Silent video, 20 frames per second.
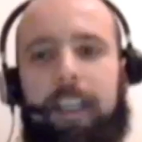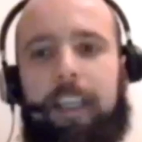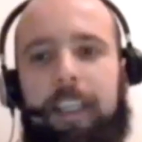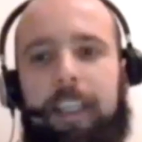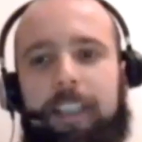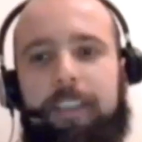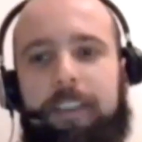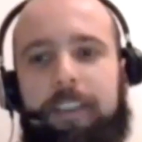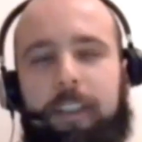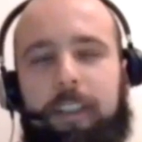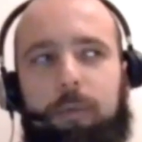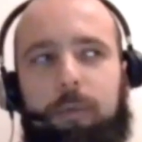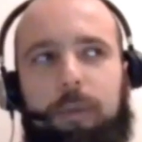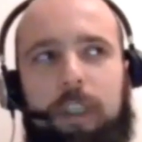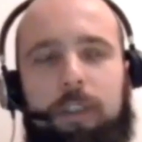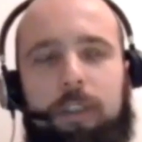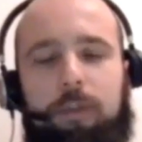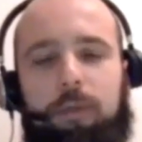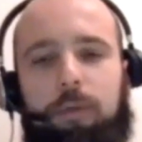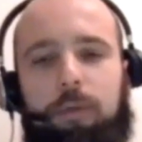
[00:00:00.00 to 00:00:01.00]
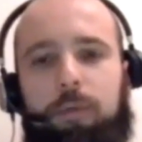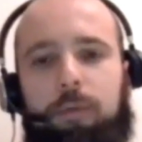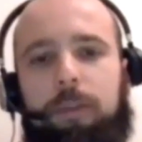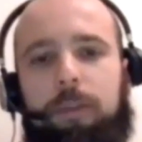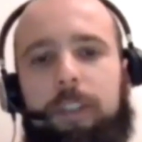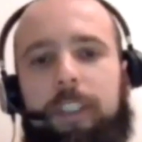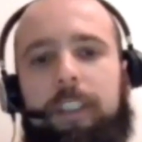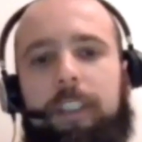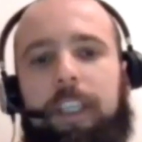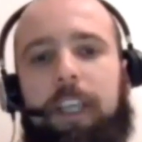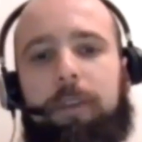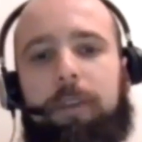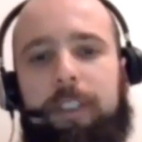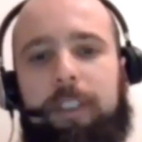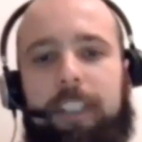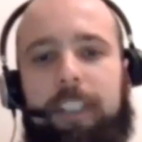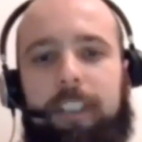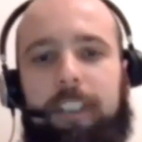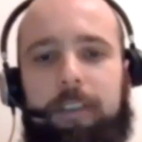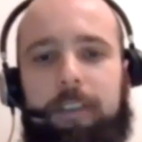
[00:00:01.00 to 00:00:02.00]
And where do you
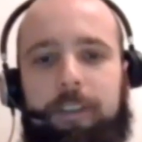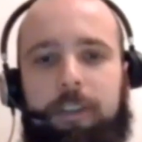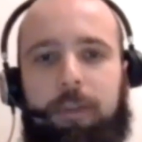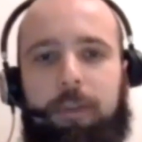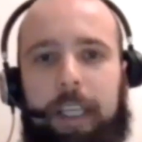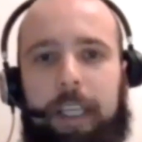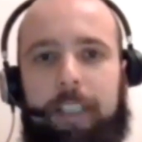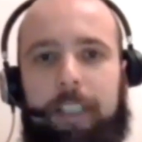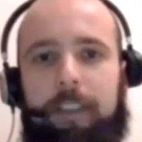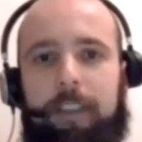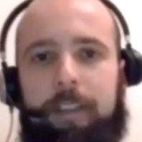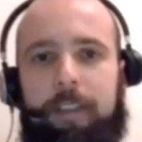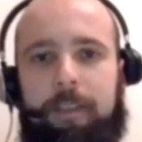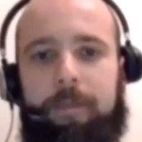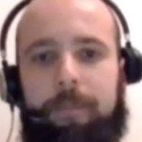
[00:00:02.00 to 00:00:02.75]
currently train?